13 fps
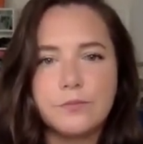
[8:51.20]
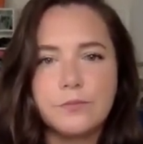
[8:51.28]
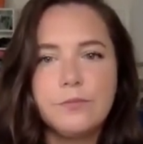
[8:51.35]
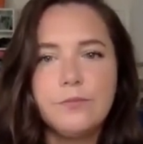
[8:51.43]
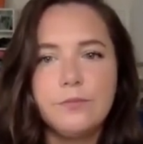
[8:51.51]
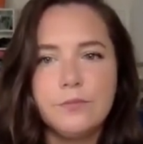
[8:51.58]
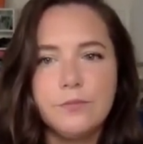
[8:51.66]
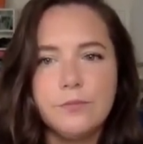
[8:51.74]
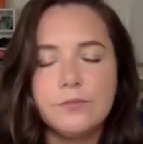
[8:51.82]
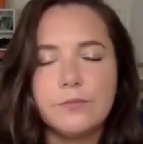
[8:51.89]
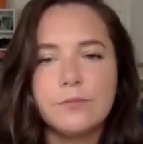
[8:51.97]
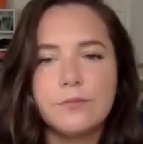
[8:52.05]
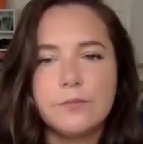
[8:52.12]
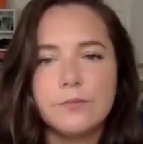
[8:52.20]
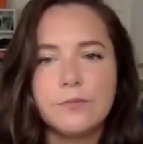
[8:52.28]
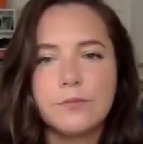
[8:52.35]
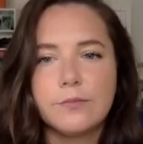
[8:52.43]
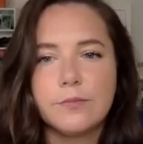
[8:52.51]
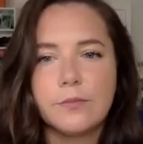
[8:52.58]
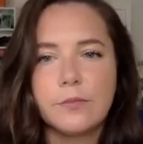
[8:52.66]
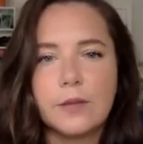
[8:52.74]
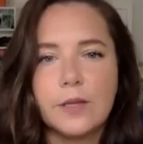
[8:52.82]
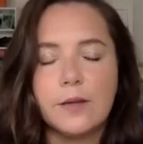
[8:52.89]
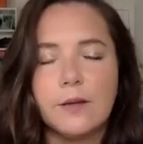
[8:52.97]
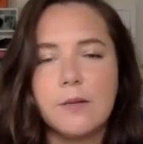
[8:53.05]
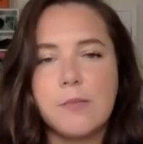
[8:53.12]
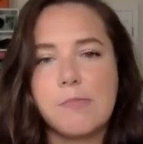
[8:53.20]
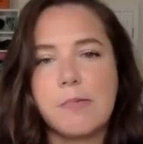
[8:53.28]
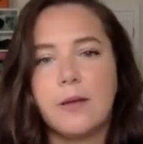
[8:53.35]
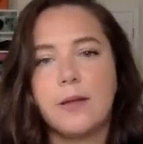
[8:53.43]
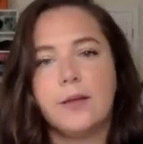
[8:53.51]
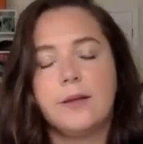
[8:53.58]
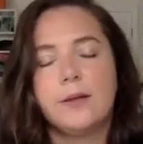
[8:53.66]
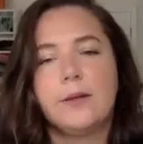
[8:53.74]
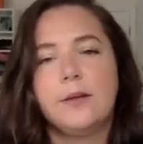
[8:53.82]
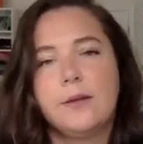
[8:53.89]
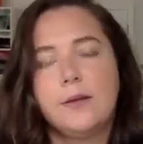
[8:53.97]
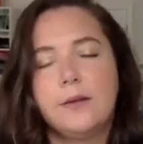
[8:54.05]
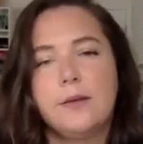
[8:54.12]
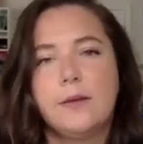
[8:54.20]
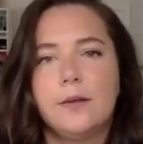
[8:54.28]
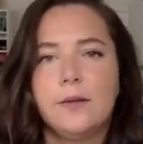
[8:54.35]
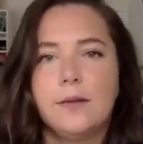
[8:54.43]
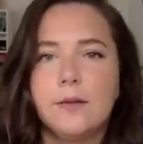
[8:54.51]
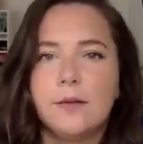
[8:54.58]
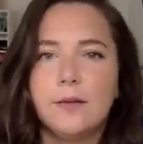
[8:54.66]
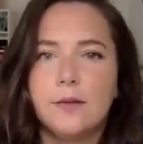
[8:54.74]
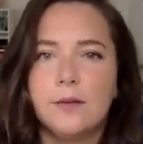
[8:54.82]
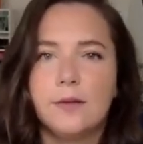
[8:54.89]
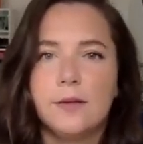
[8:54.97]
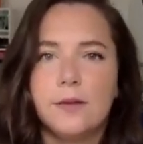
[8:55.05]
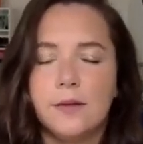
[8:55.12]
(silent)